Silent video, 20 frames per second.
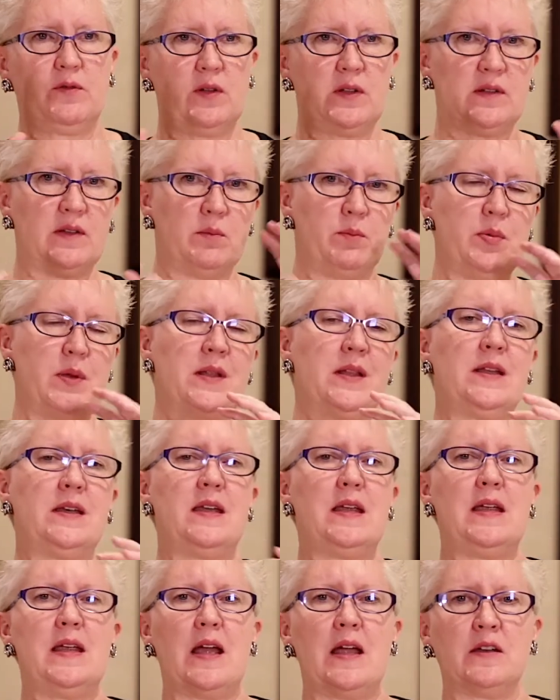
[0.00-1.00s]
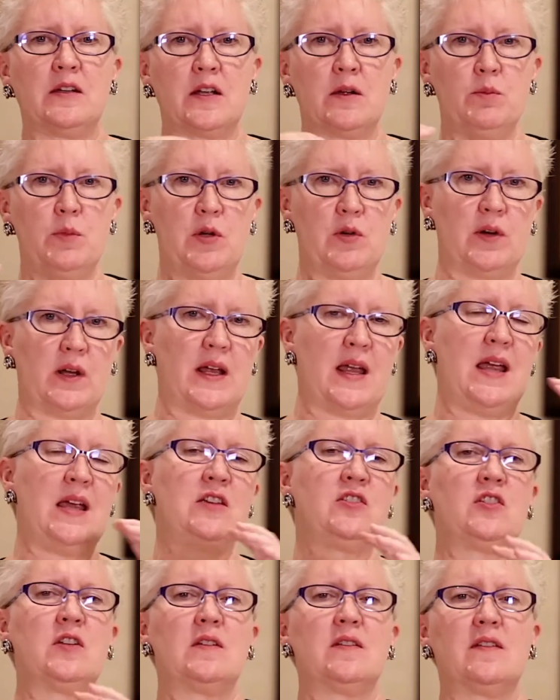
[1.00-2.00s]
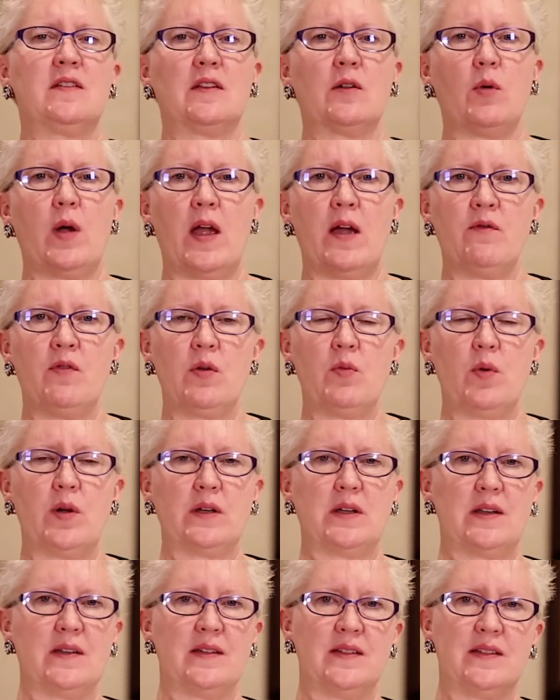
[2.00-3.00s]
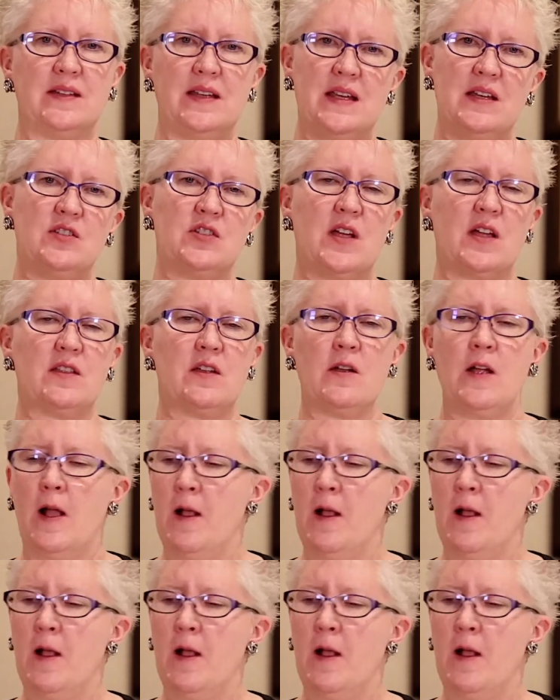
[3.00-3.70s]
visibility and communication so everyone can see each other,